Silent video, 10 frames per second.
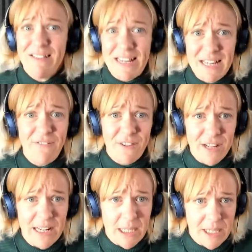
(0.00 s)
They
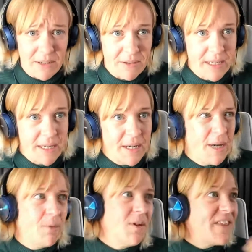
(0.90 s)
definitely do.
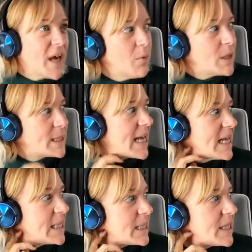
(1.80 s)
But one thing I would
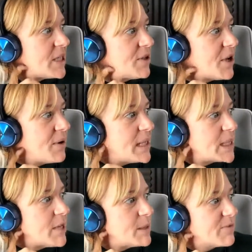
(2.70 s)
say is that, you know, in
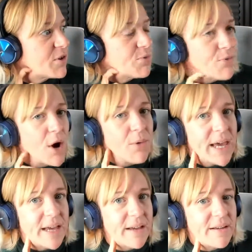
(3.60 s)
terms of
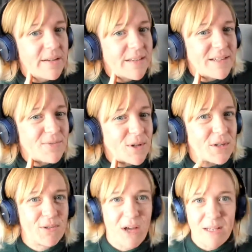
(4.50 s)
growing, this is what
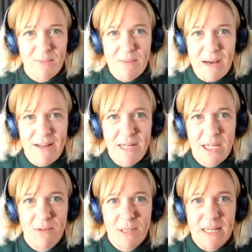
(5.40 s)
you asked me about
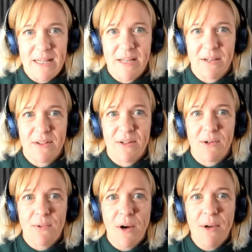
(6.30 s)
initially, wasn't it? The, mm. the
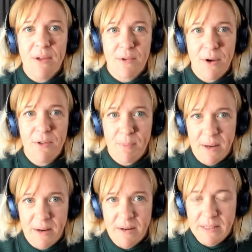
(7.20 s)
grow, growth
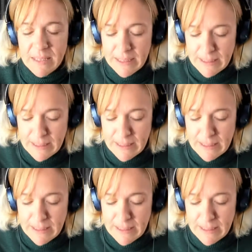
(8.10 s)
part.